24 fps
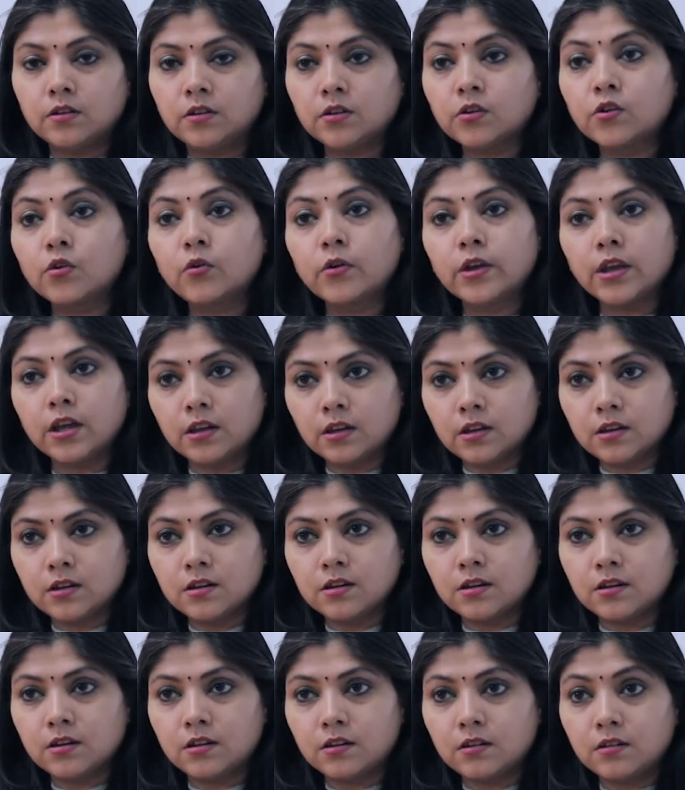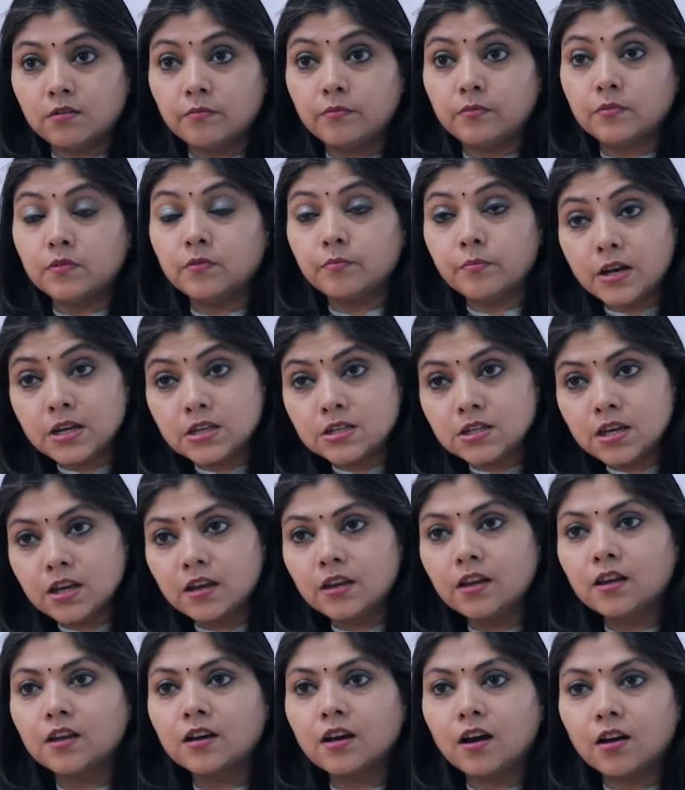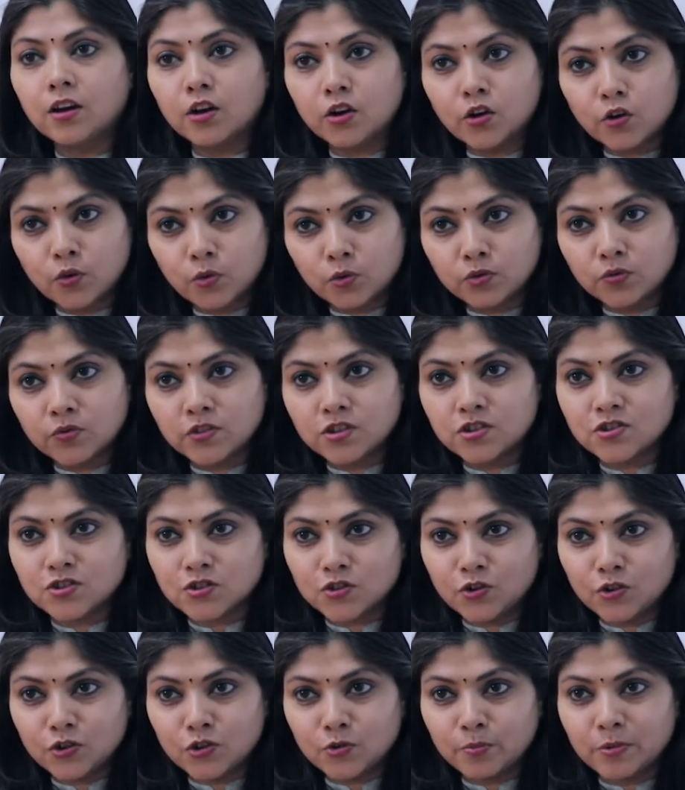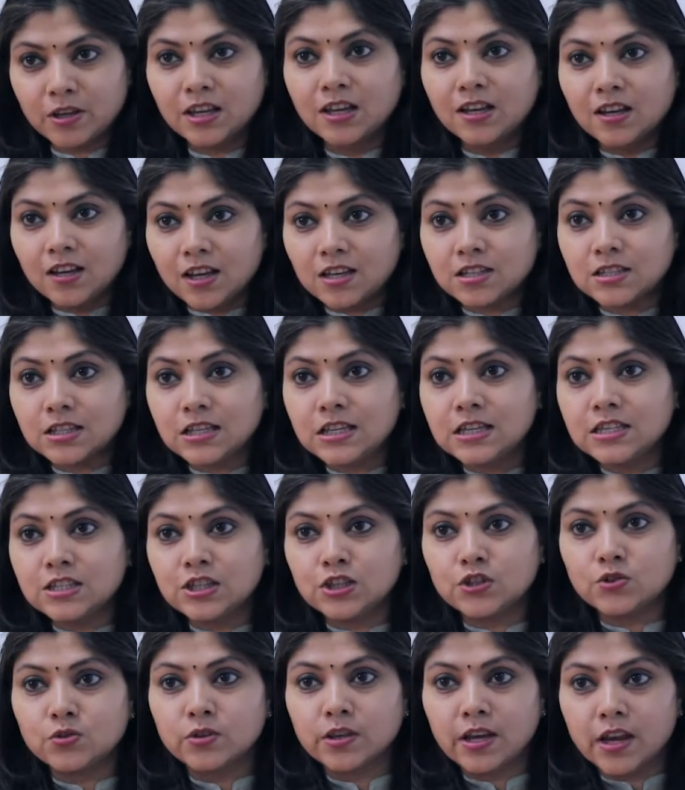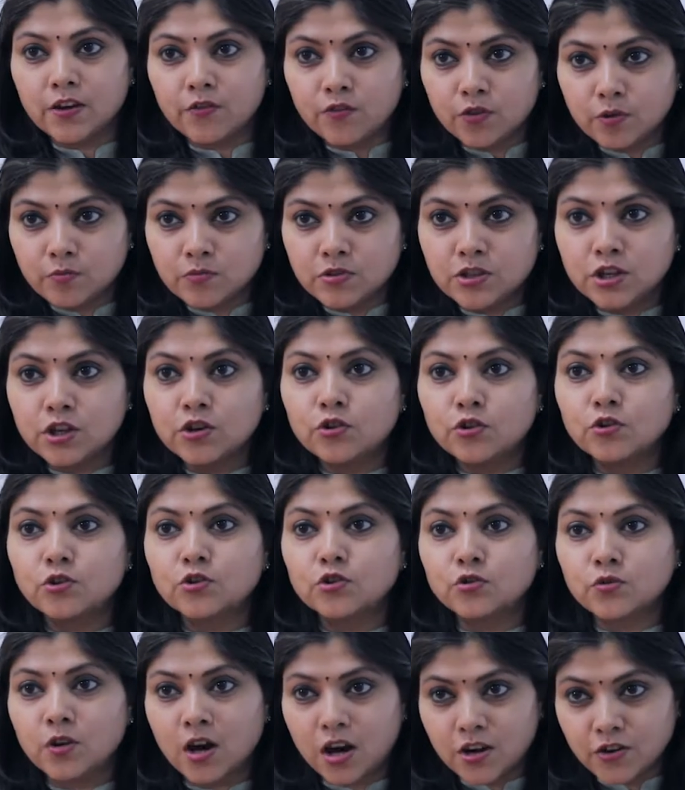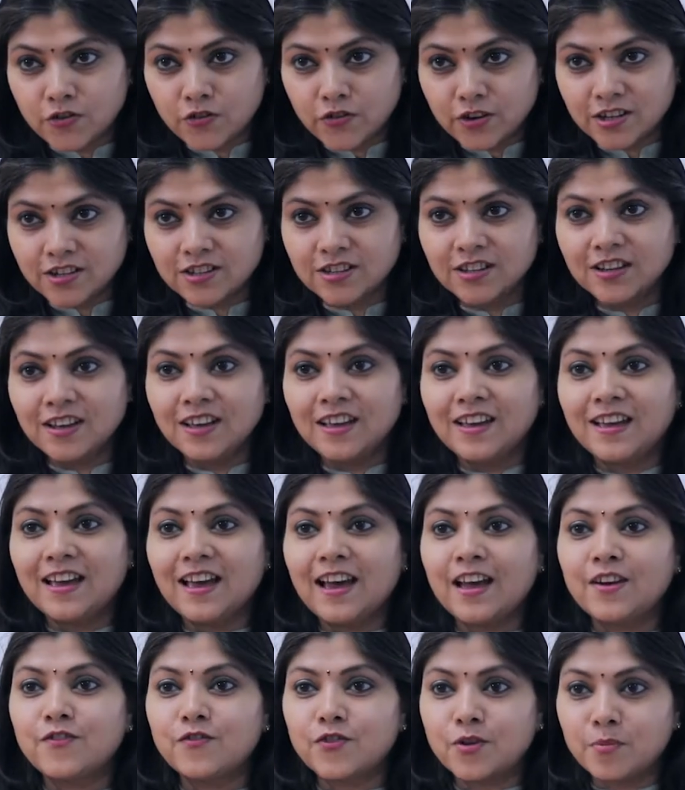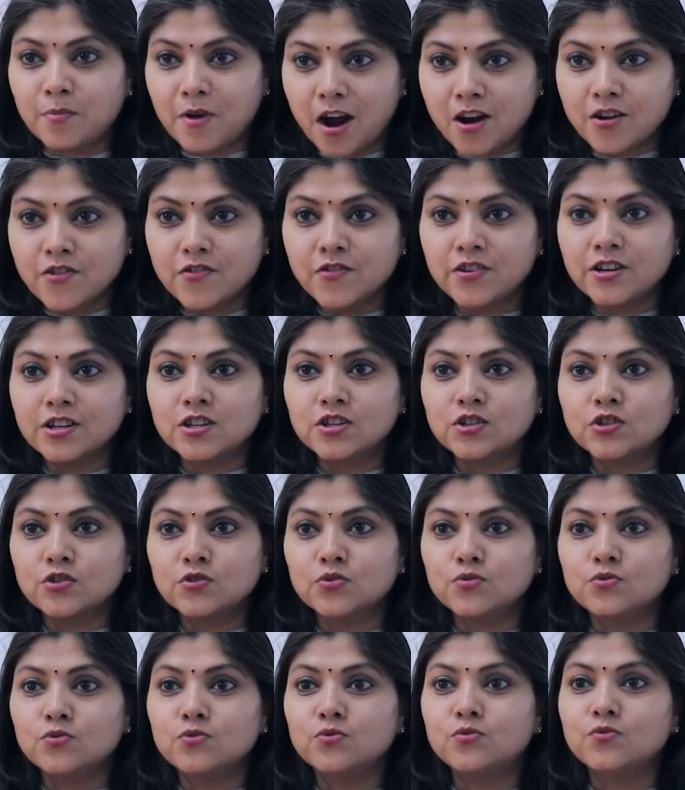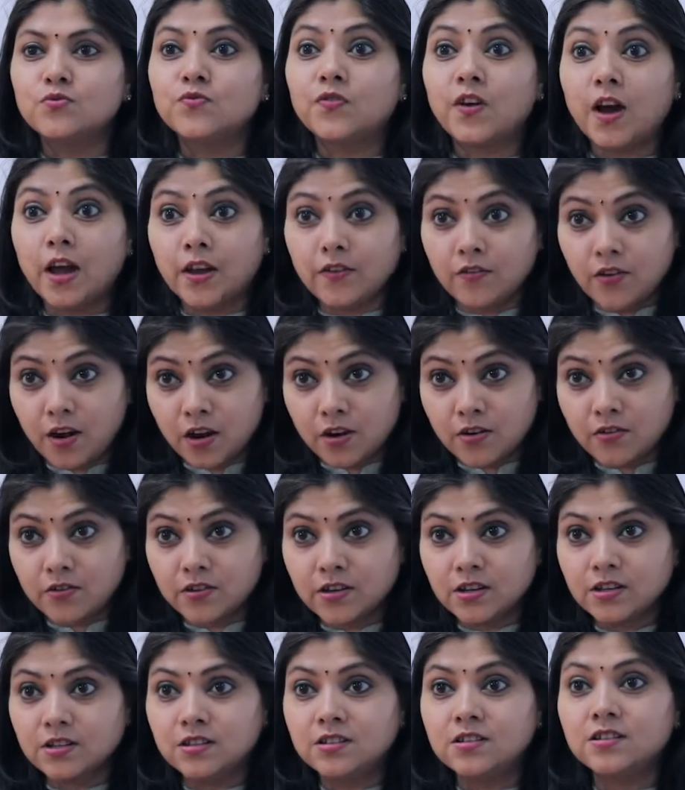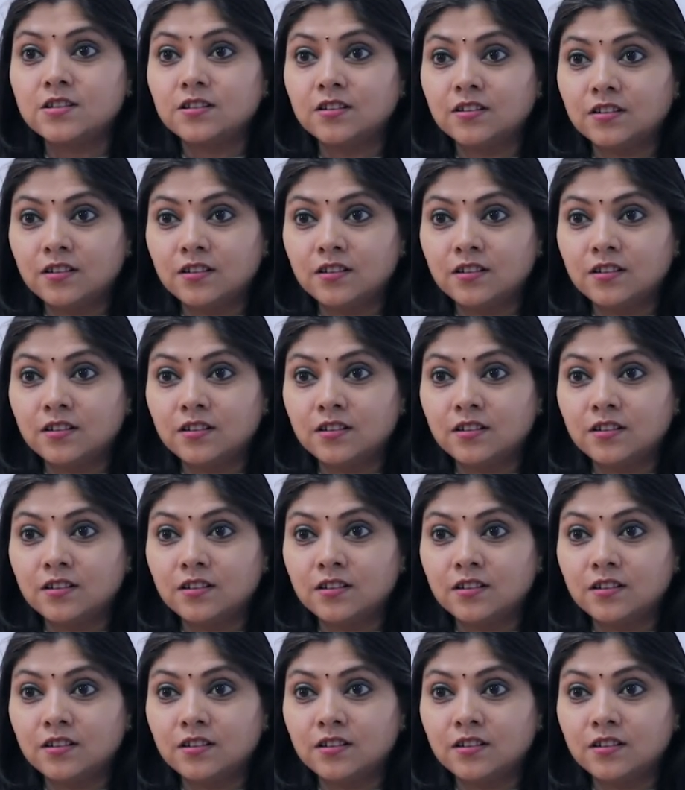growing, maintaining our growth, which is going to be, it's easy to get from 0 to 100, and from 100 to 500